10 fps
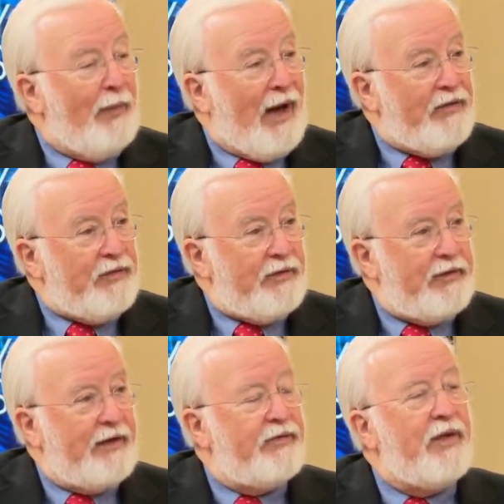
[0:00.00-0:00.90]
Mazen,
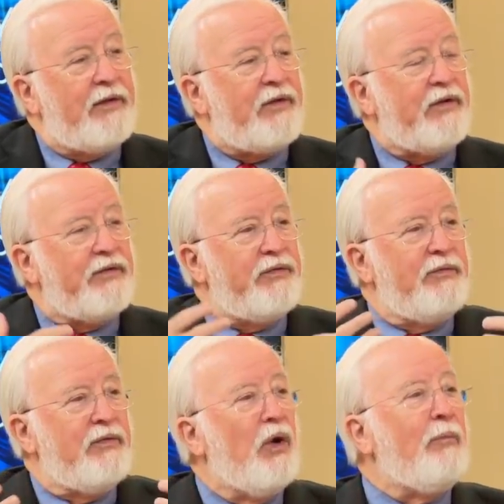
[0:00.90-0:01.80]
that's that's his
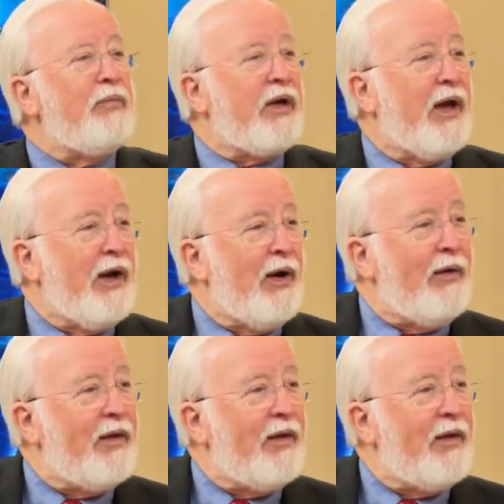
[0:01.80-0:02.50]
nom de guerre.